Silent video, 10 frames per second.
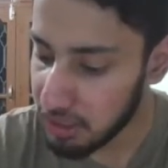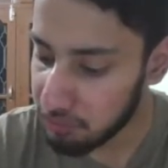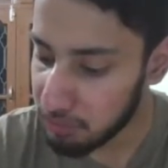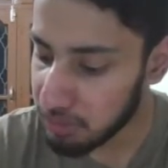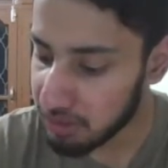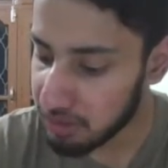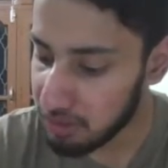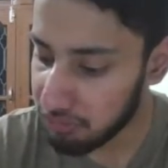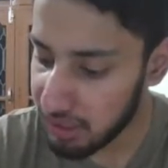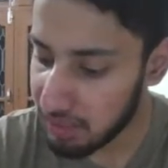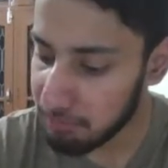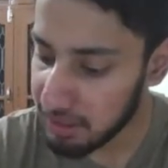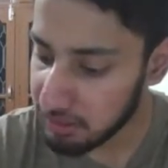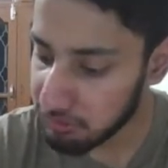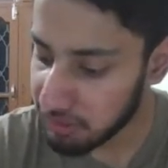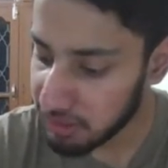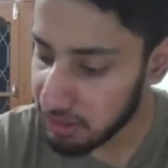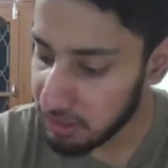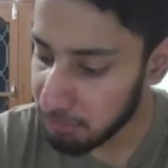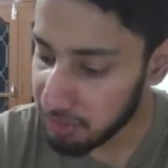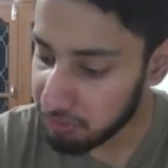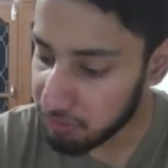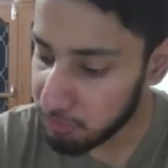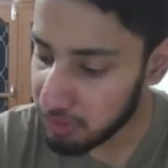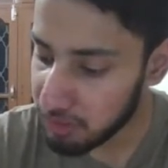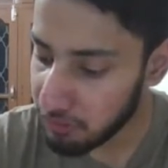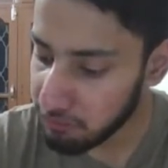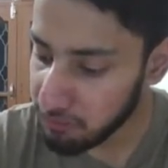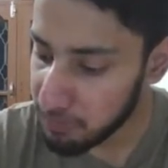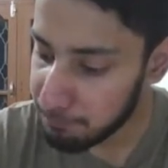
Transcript: Fibonacci of n minus 1 plus Fibonacci of